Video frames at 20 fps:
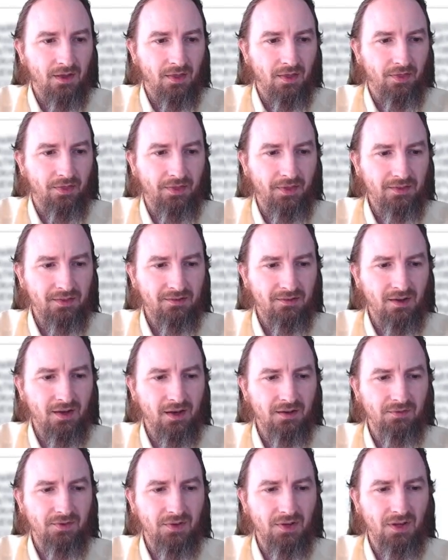that's
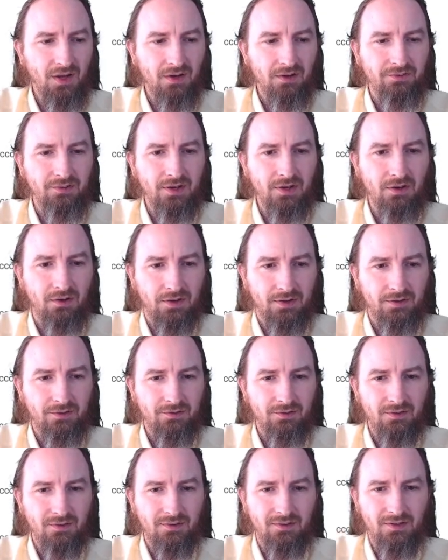kind of a lot of
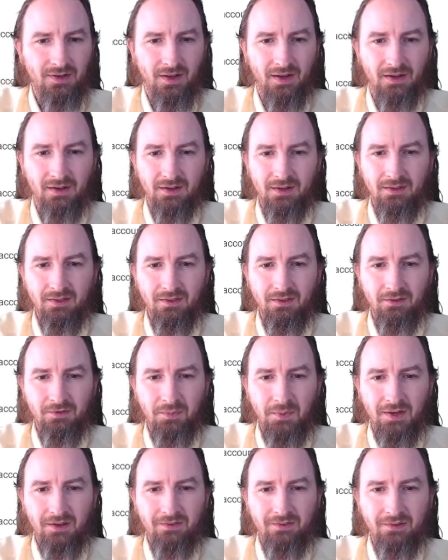secrets. Did I need this
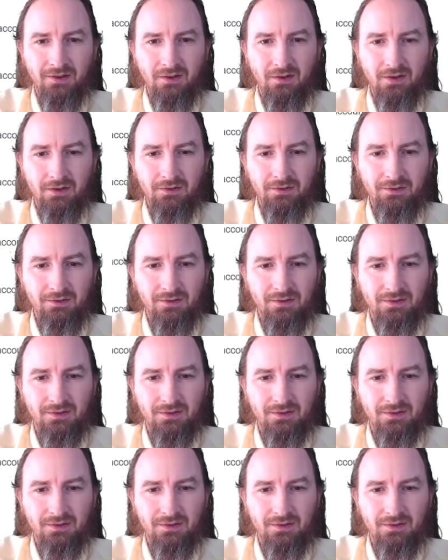many secrets?